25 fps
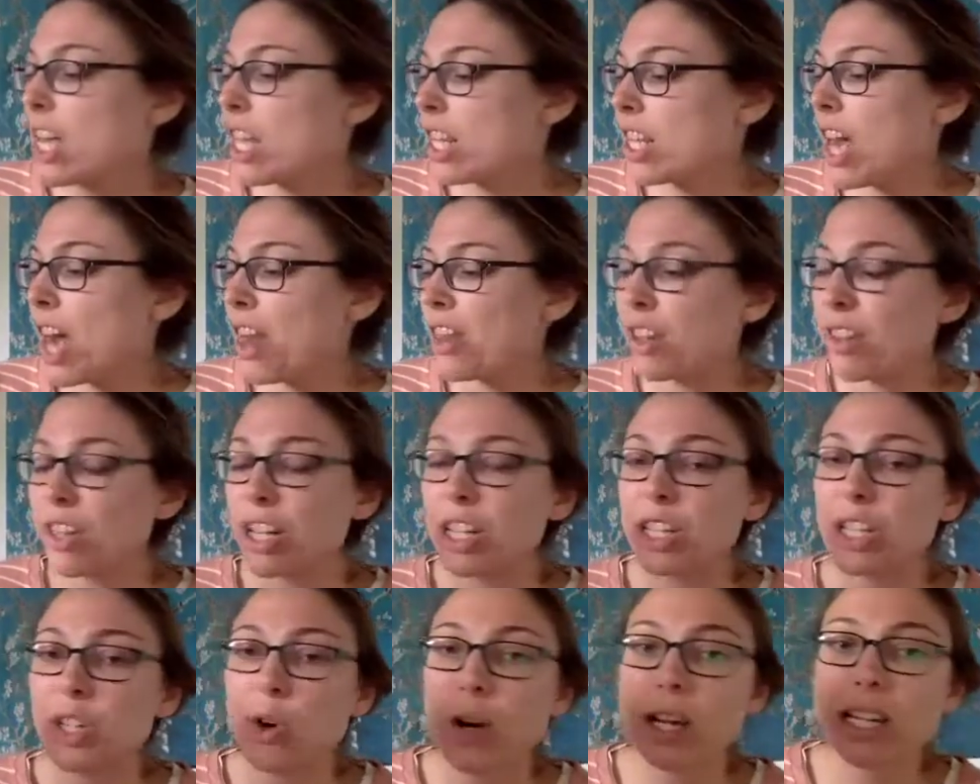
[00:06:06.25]
The other
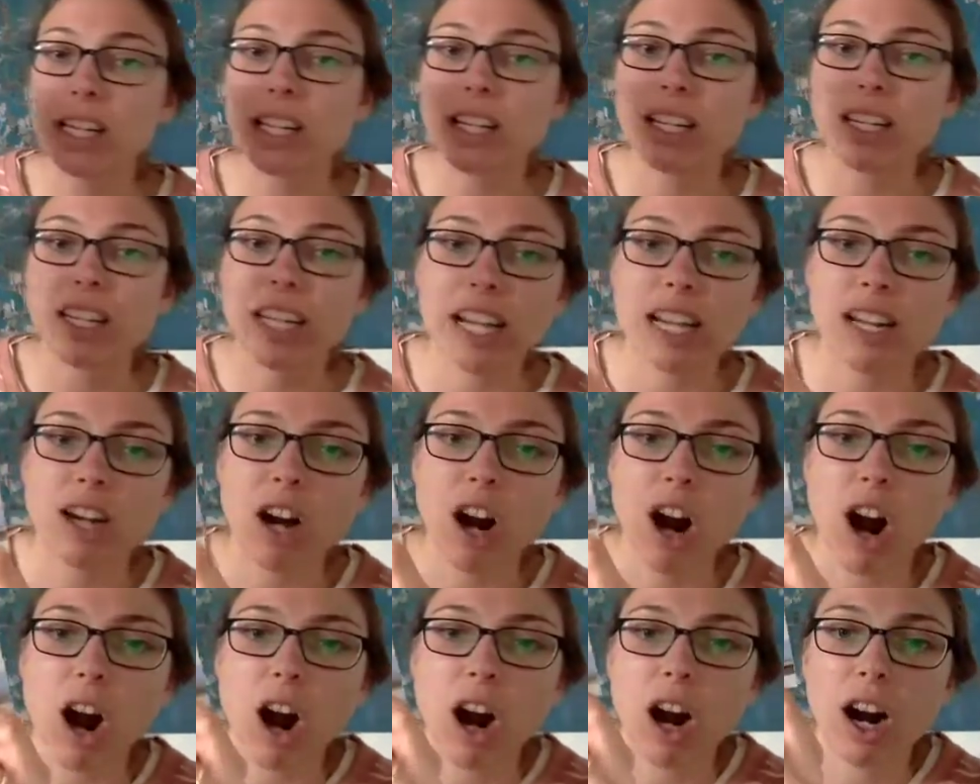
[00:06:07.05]
things you're going to need
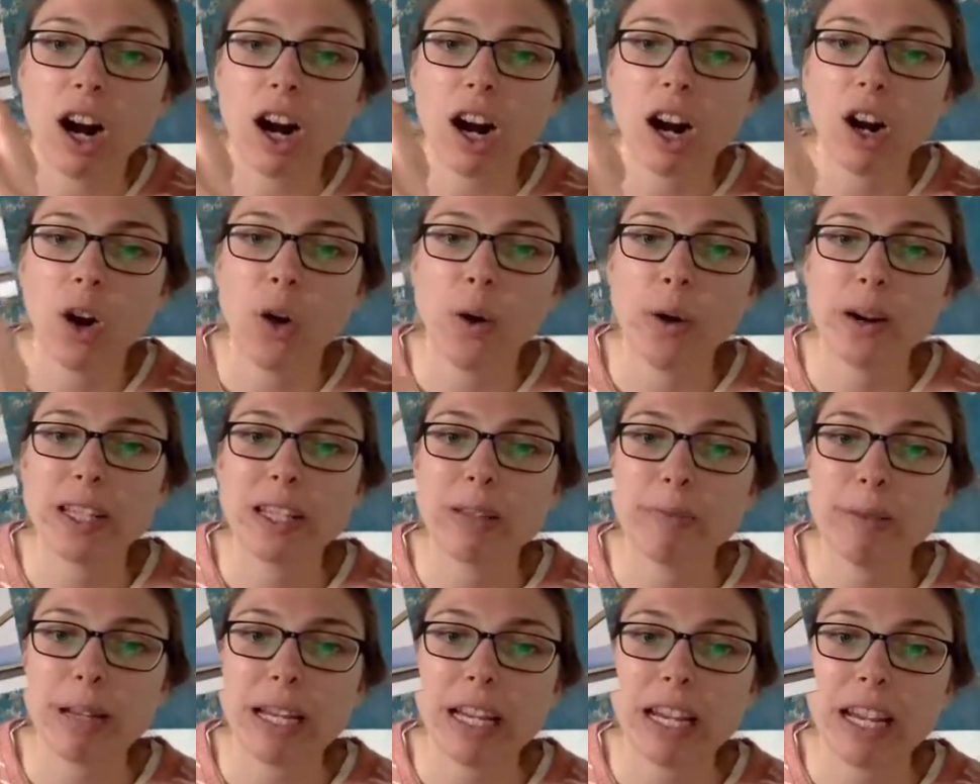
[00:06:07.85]
are going
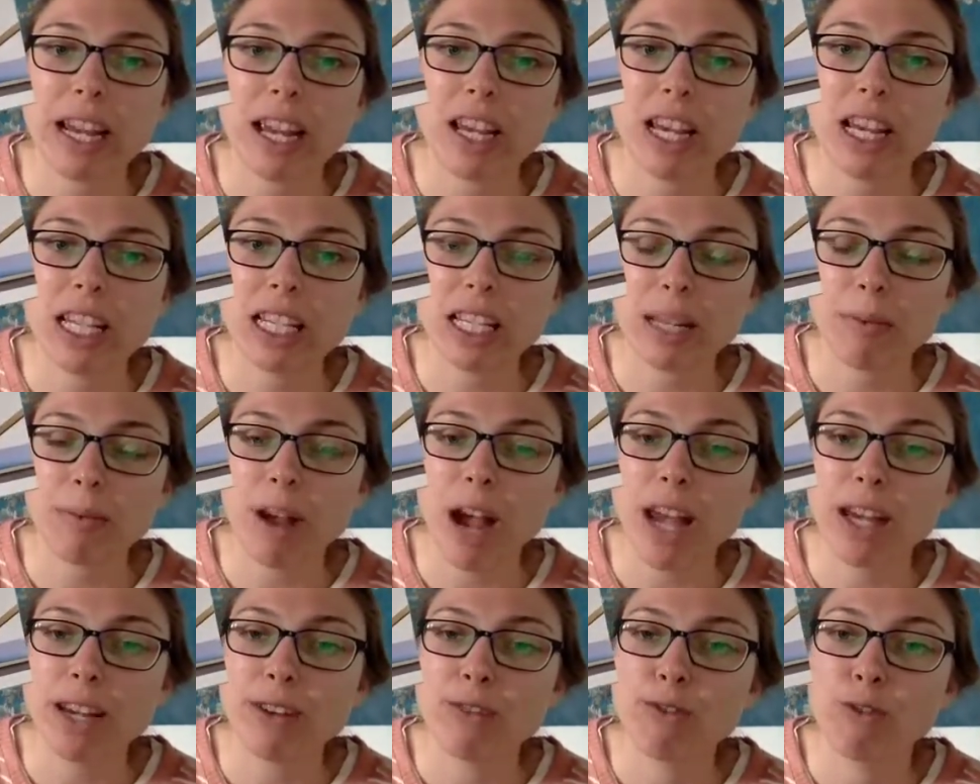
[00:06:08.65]
to be some
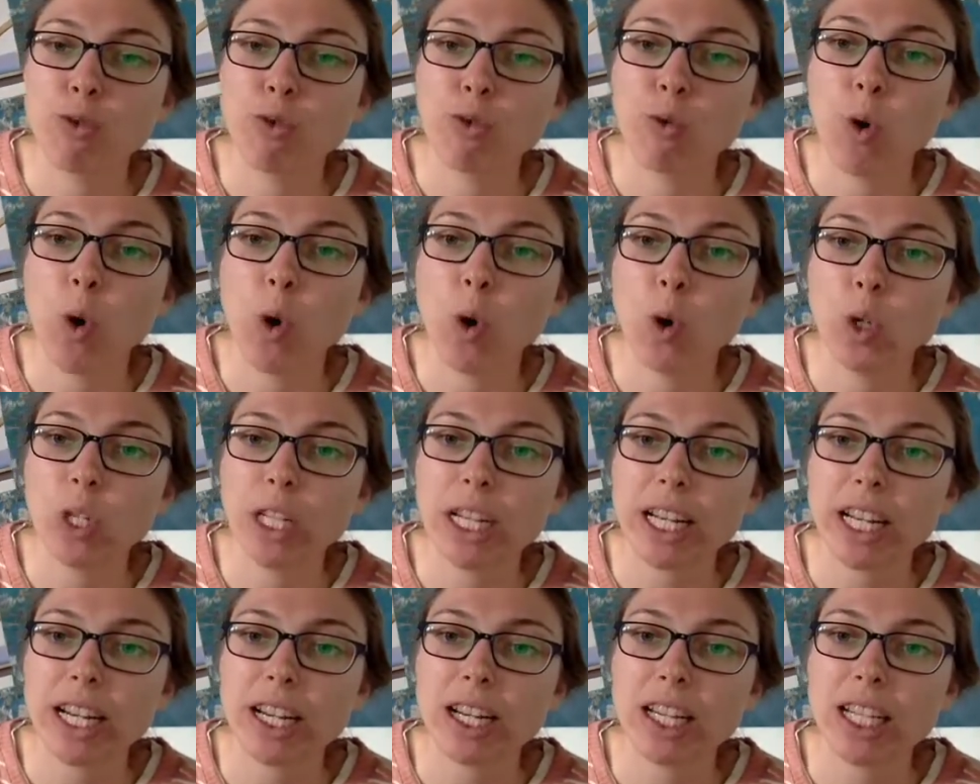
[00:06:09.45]
kind of
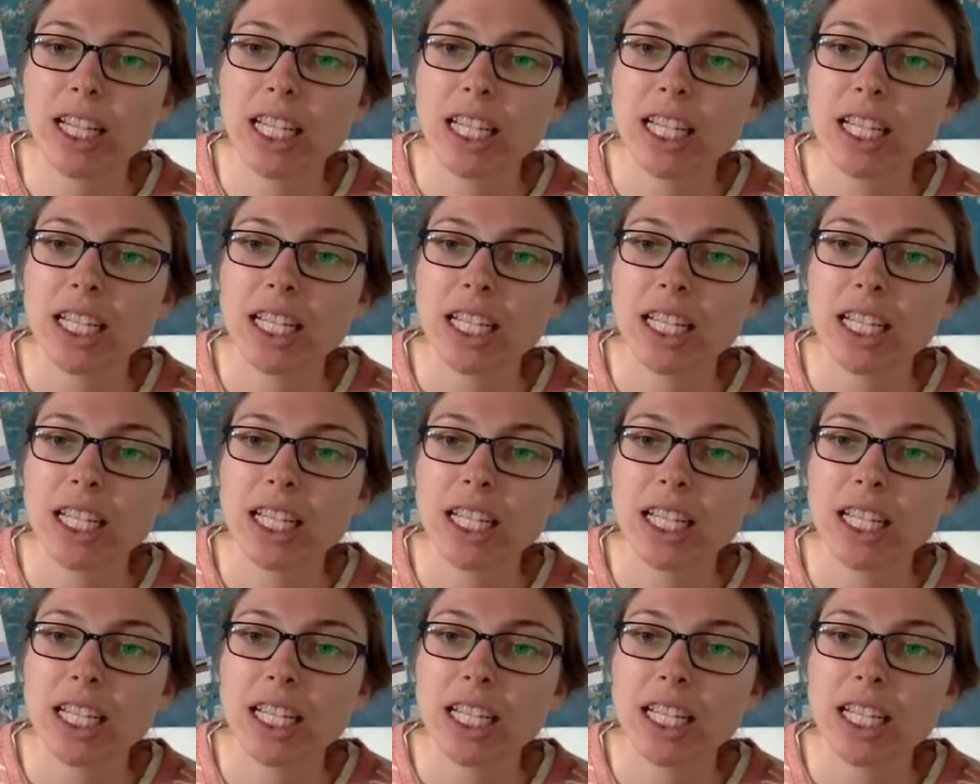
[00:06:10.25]
rolling